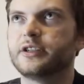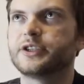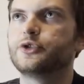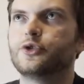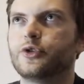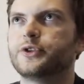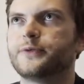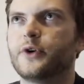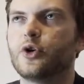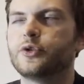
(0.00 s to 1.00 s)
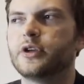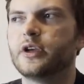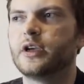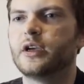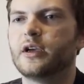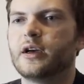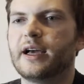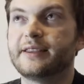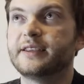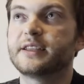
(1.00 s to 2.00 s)
do on the phone. I
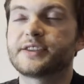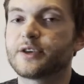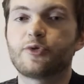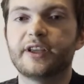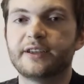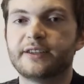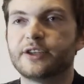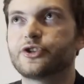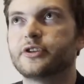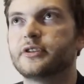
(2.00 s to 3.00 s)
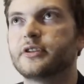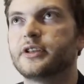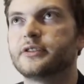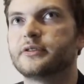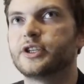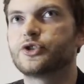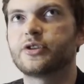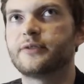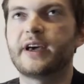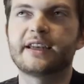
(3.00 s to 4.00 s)
think that's a great addition, and they should have
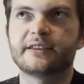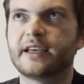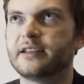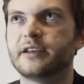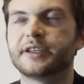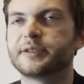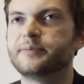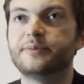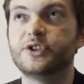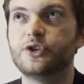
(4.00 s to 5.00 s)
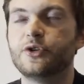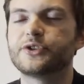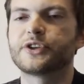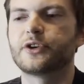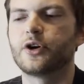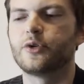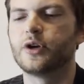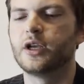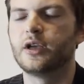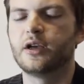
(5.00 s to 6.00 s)
added that like years ago.
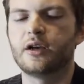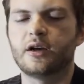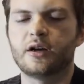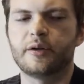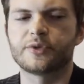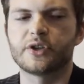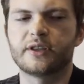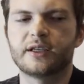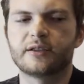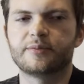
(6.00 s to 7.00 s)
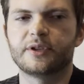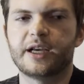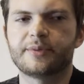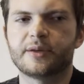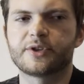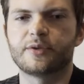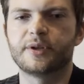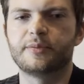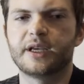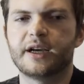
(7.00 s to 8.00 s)
So I think laptops are a bit
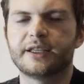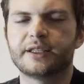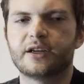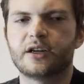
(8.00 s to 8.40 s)
behind there.